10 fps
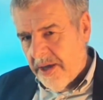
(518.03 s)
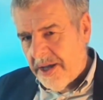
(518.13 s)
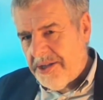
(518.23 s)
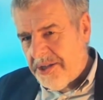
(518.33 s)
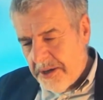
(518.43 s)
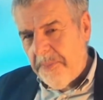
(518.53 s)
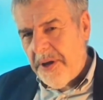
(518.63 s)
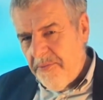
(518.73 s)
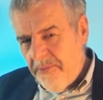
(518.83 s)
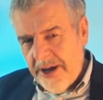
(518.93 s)
and
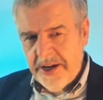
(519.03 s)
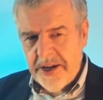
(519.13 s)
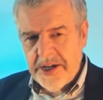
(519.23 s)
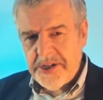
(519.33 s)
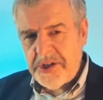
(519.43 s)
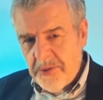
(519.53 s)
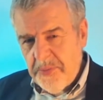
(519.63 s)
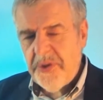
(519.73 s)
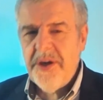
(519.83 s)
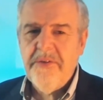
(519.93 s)
simply recognize
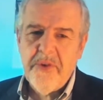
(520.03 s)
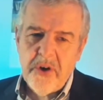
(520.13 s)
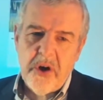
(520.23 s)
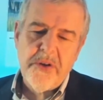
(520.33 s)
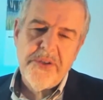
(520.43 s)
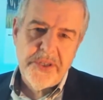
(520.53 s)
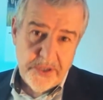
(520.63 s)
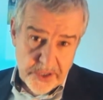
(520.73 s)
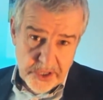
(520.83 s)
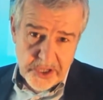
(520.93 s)
something of God's
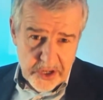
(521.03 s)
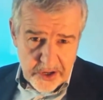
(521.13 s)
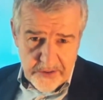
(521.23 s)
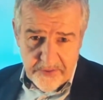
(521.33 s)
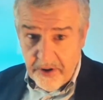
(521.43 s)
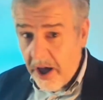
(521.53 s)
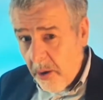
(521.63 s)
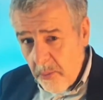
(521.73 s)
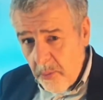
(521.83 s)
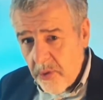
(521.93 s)
concern for
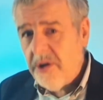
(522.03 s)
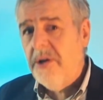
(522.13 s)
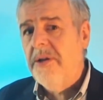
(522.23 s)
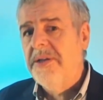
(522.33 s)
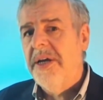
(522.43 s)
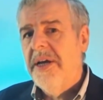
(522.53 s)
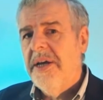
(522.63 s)
our world